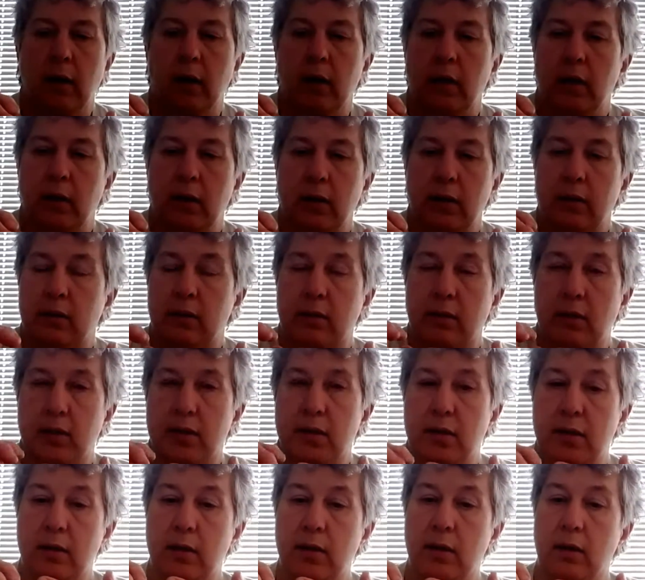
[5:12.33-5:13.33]
It
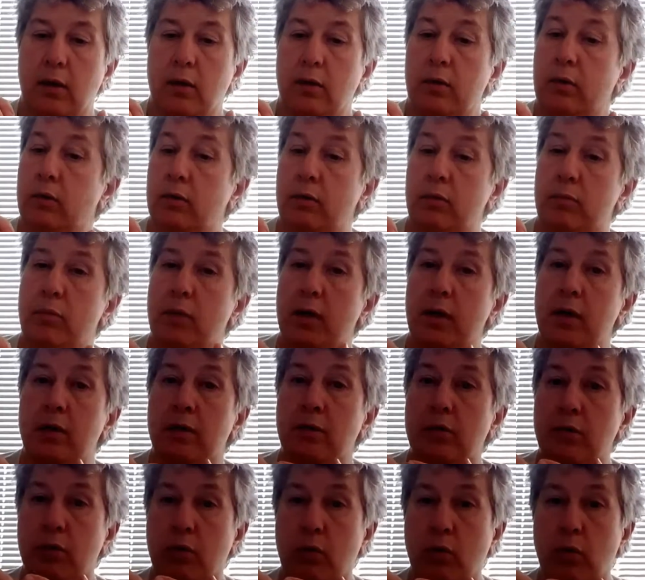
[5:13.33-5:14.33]
doesn't include my
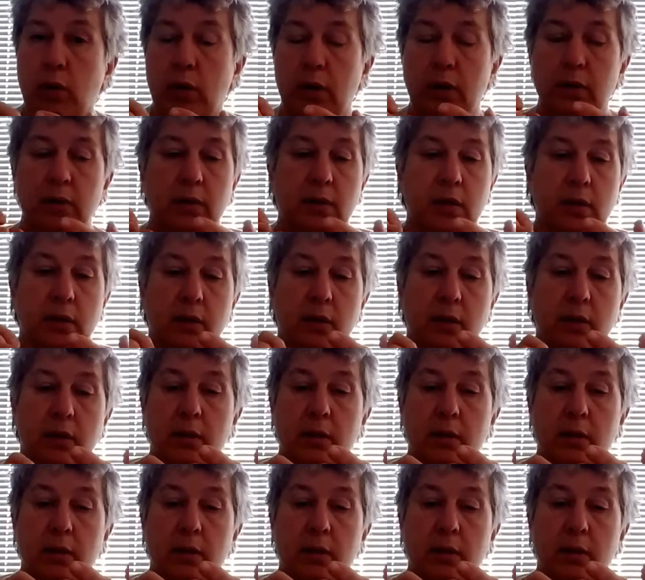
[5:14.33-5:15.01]
under quilt.